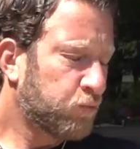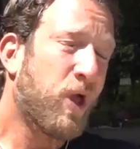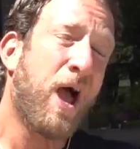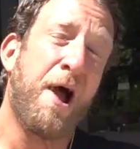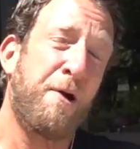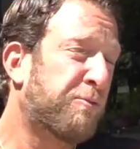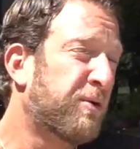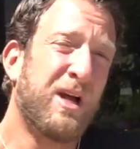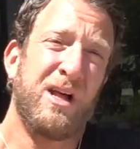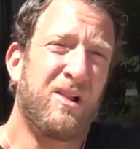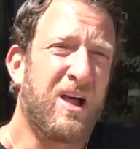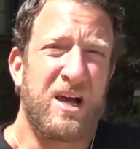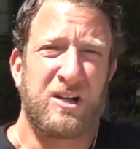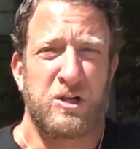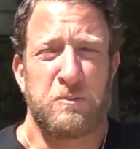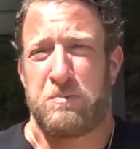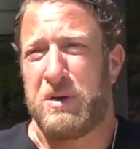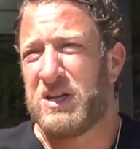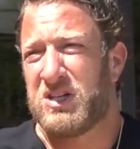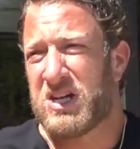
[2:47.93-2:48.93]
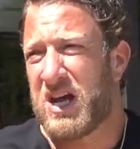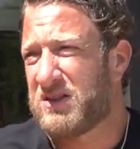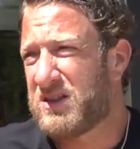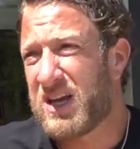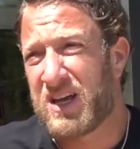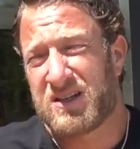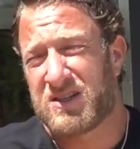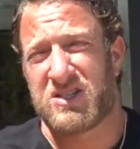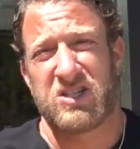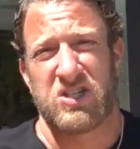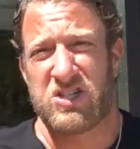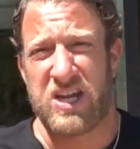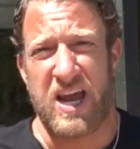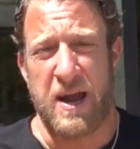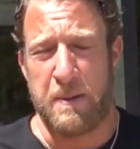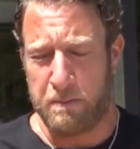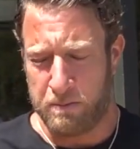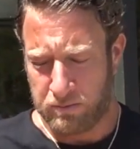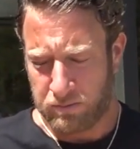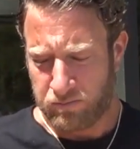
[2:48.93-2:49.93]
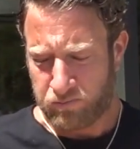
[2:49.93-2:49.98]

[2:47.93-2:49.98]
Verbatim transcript: Yeah, I really like the pizza. I think it's the same.